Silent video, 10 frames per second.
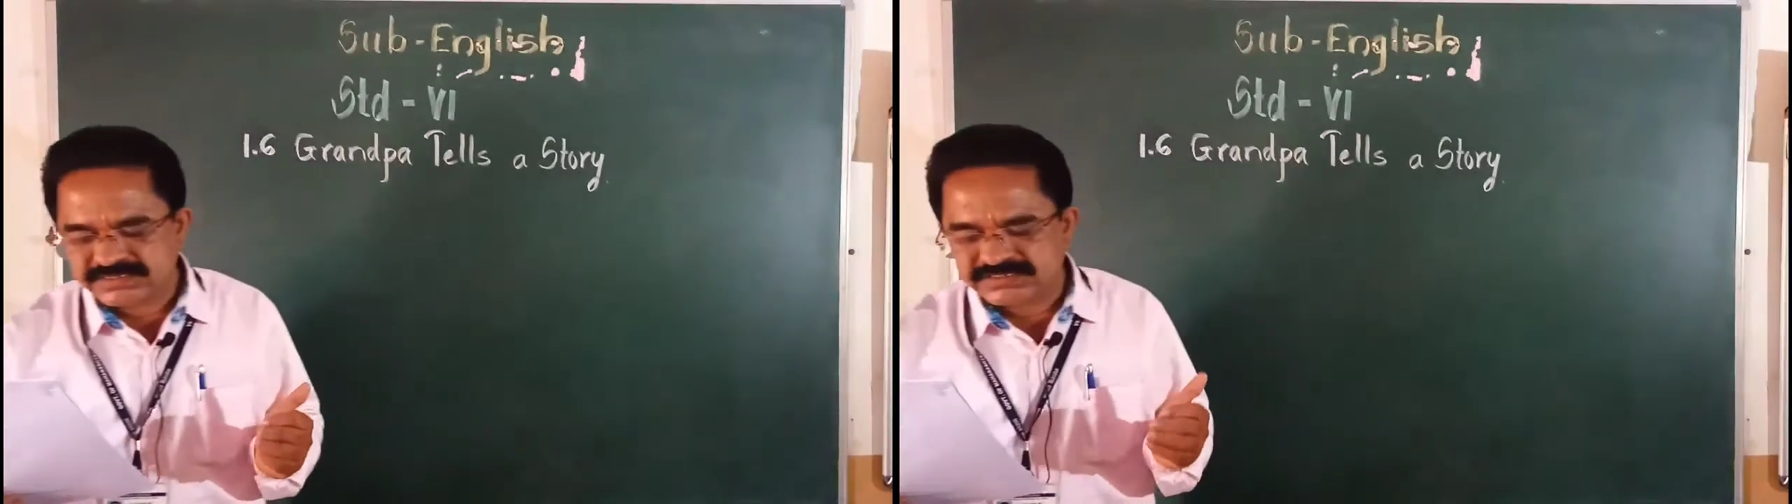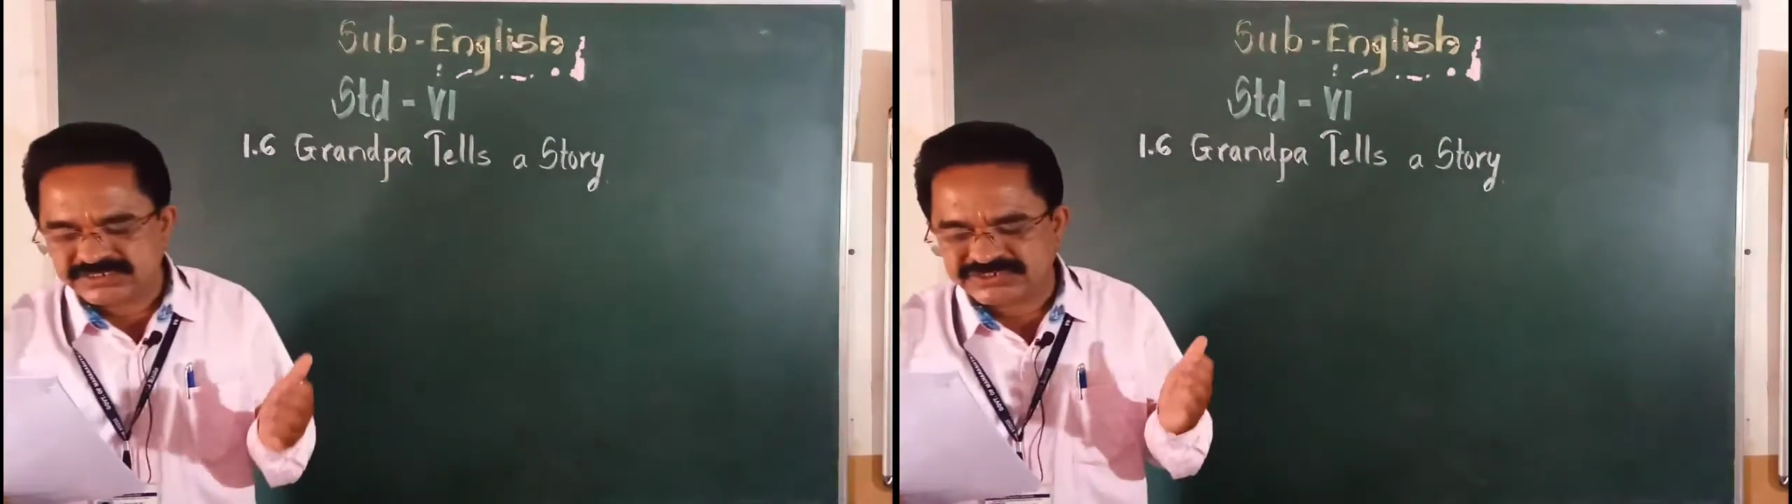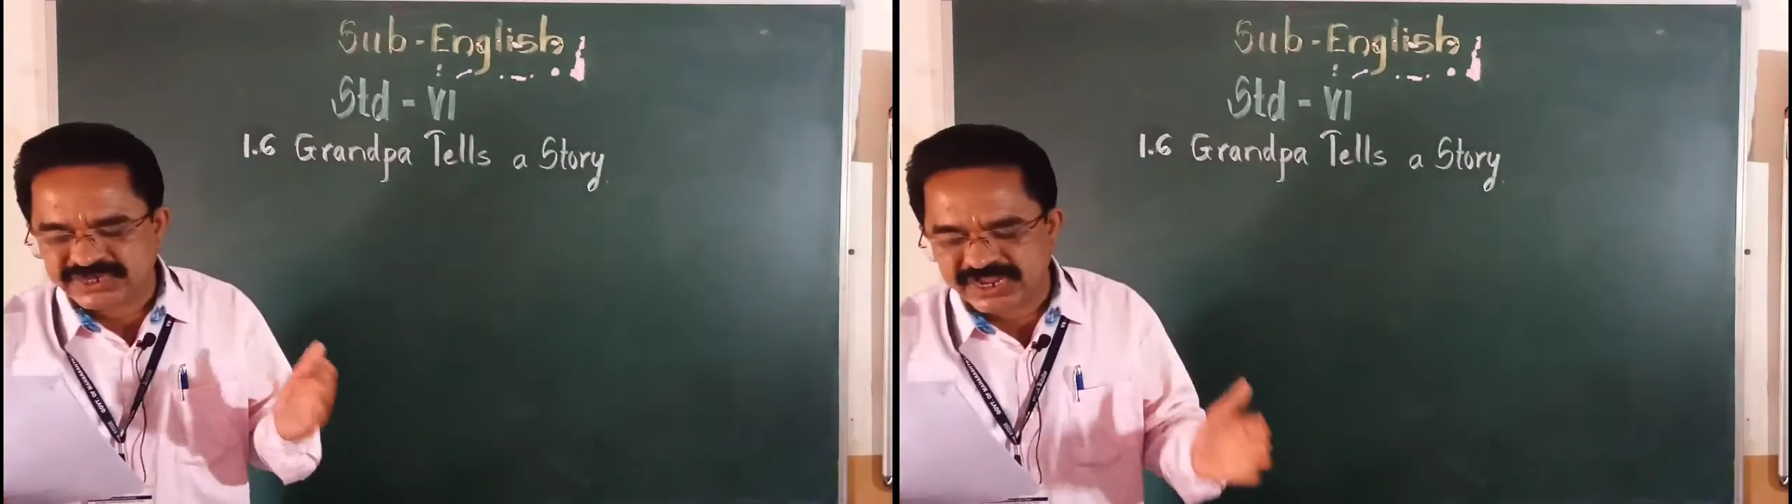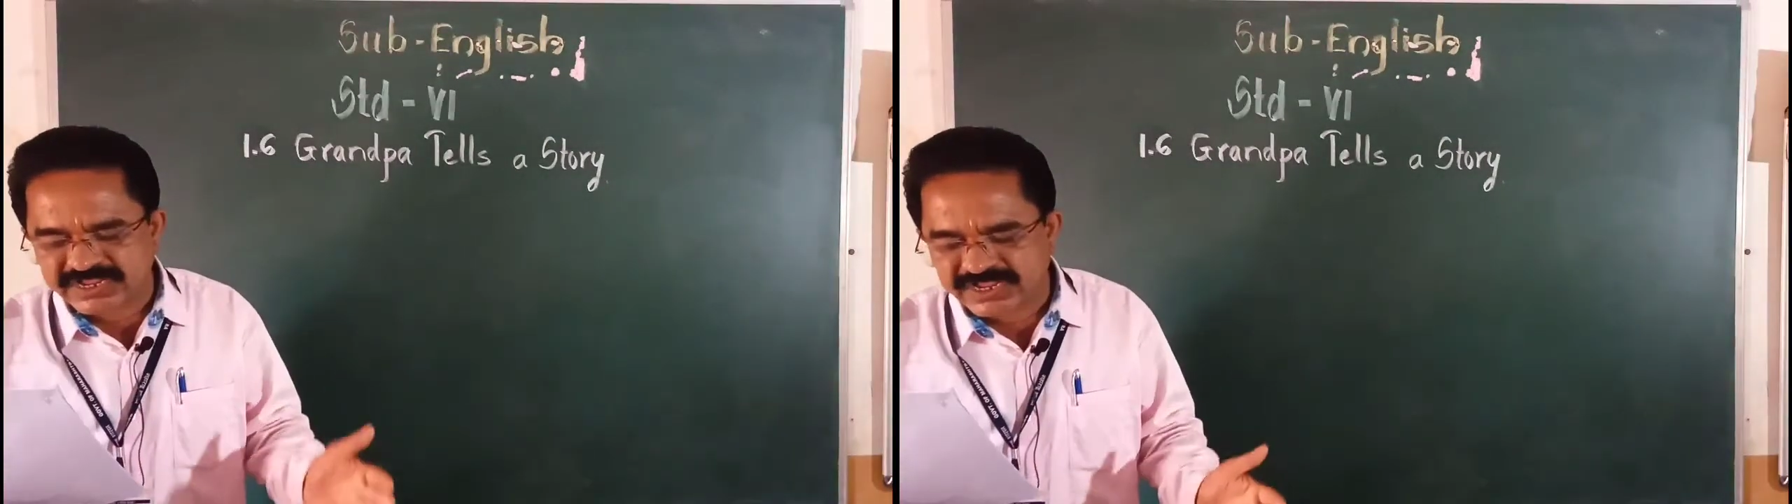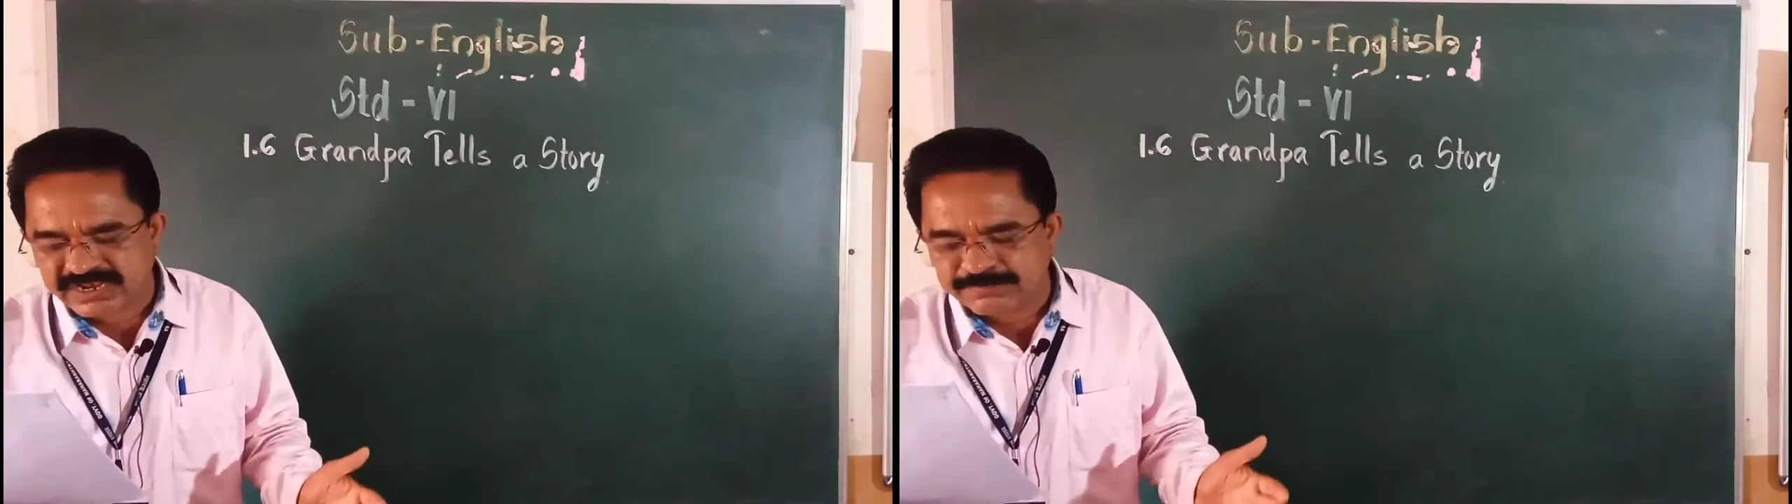the
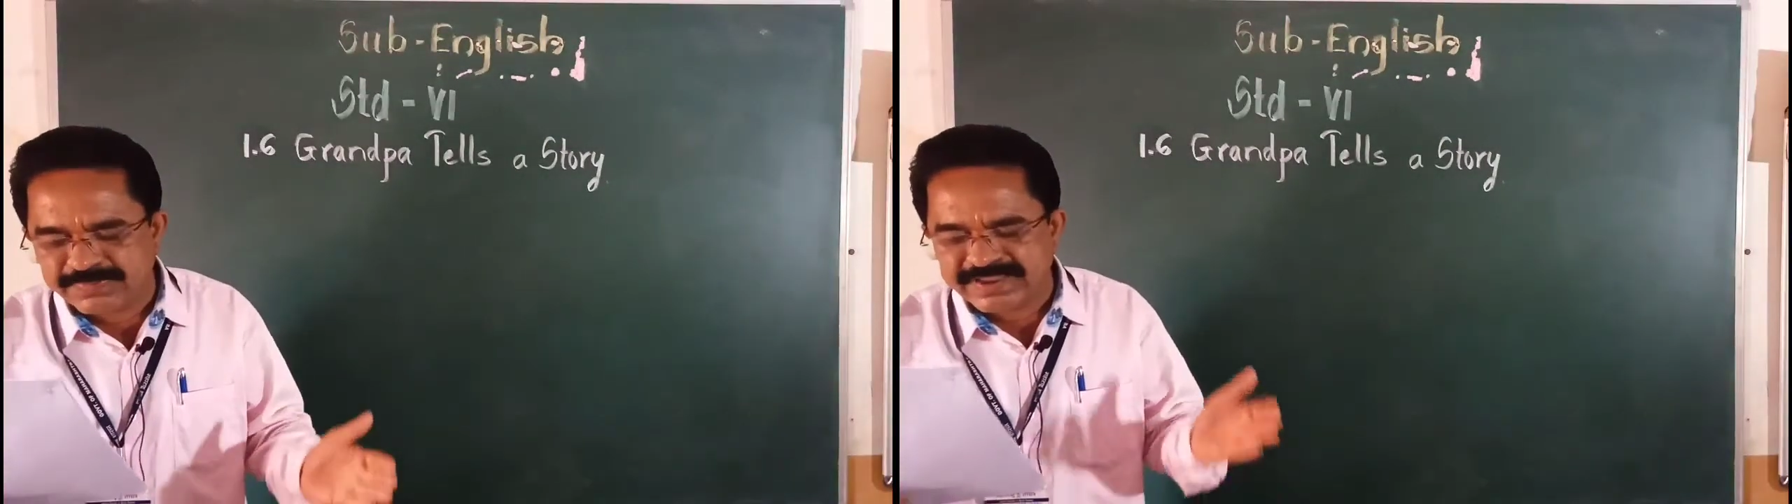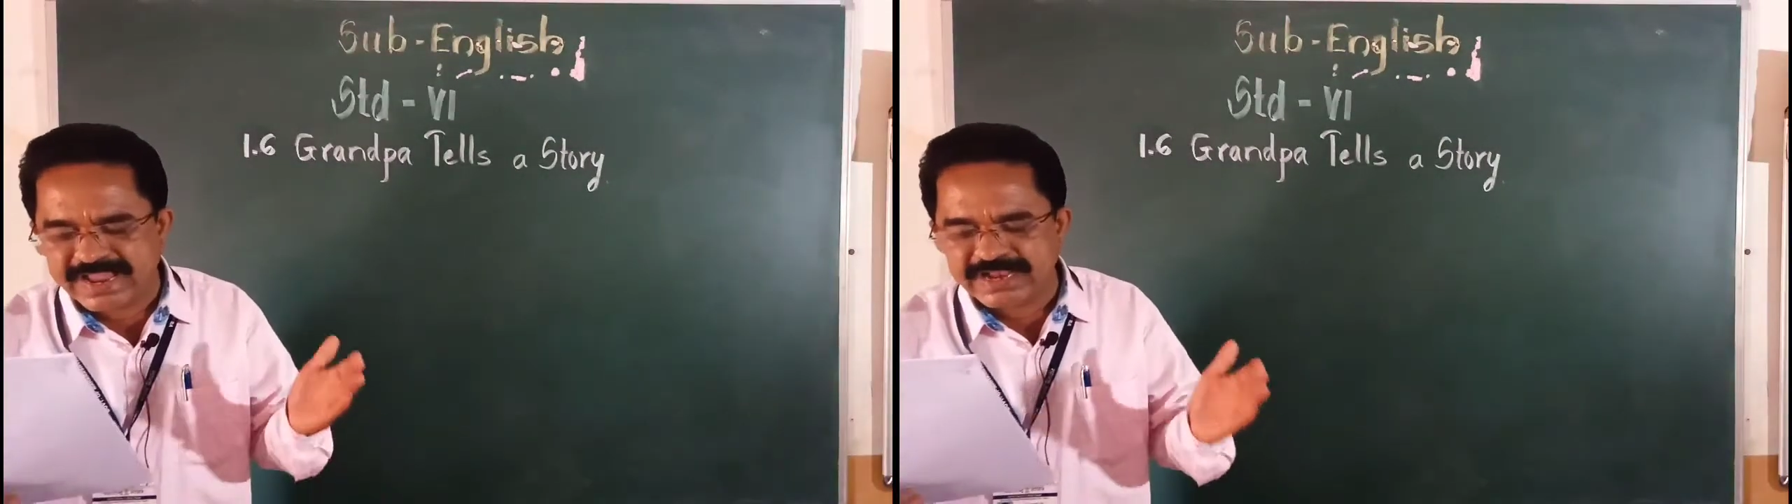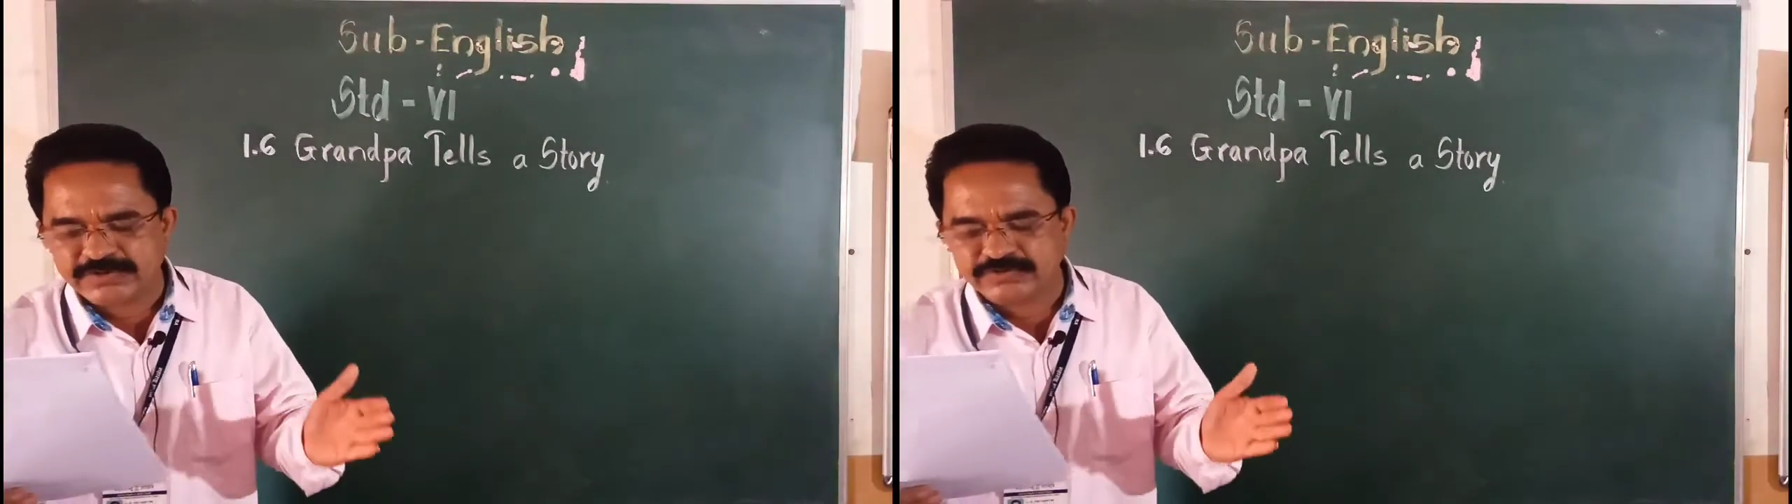jackal began